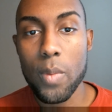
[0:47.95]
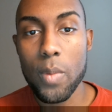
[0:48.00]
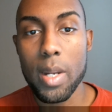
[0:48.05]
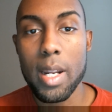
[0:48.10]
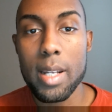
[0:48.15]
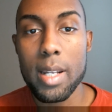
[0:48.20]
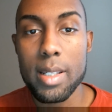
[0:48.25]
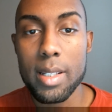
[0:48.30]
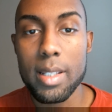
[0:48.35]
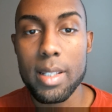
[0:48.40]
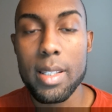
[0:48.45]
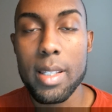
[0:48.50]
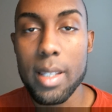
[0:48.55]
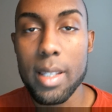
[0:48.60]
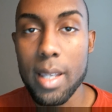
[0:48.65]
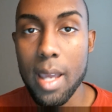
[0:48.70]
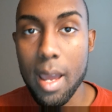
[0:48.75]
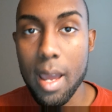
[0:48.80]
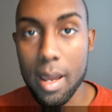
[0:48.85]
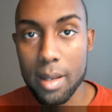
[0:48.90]
when I did
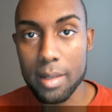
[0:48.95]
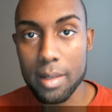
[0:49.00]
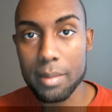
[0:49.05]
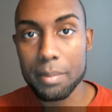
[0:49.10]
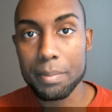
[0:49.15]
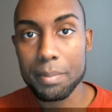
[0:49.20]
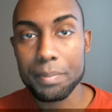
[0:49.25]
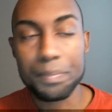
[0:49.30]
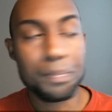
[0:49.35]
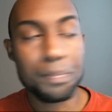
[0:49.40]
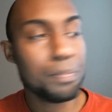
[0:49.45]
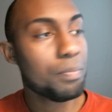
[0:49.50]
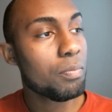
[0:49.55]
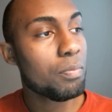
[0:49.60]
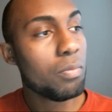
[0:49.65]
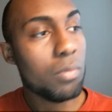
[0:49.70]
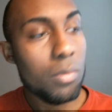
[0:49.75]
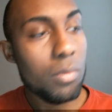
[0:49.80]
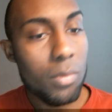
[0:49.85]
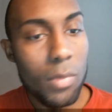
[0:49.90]
the,
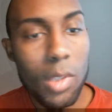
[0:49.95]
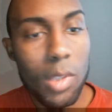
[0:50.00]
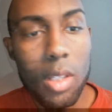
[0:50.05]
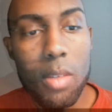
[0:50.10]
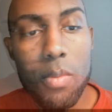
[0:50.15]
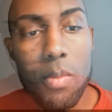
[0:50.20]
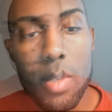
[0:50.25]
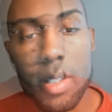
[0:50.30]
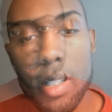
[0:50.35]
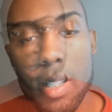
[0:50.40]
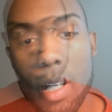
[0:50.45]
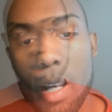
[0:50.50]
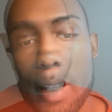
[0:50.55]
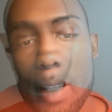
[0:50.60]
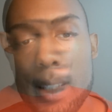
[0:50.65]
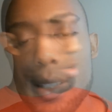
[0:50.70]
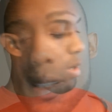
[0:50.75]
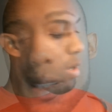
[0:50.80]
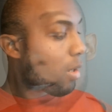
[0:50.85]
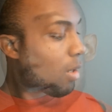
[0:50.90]
what's it called,
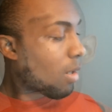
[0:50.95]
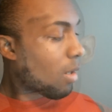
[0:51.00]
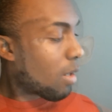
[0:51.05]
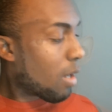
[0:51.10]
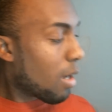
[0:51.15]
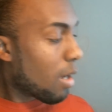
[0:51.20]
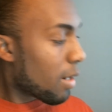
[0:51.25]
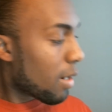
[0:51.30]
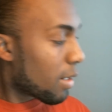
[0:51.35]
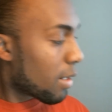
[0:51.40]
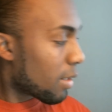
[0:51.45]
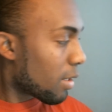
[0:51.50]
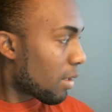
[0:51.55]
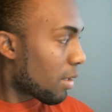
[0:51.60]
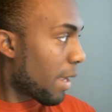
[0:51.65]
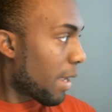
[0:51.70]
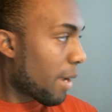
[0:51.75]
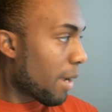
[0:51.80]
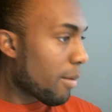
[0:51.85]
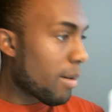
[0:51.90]
the see-through. Okay, so
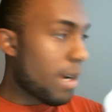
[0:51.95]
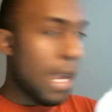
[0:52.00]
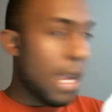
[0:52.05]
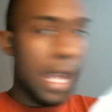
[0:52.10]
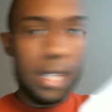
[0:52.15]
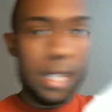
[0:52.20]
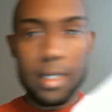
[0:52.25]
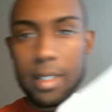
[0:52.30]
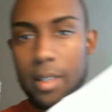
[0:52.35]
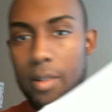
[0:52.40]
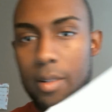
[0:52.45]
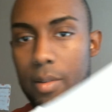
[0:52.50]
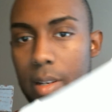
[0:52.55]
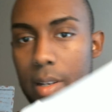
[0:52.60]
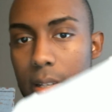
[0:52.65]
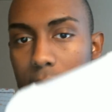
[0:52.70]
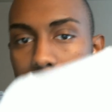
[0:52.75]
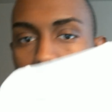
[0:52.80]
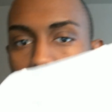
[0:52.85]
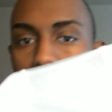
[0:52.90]
they were asking
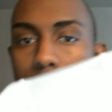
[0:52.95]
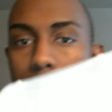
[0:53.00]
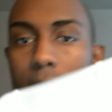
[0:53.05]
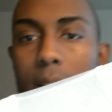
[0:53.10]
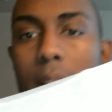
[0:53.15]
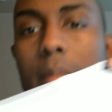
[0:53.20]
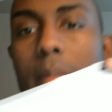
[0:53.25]
questions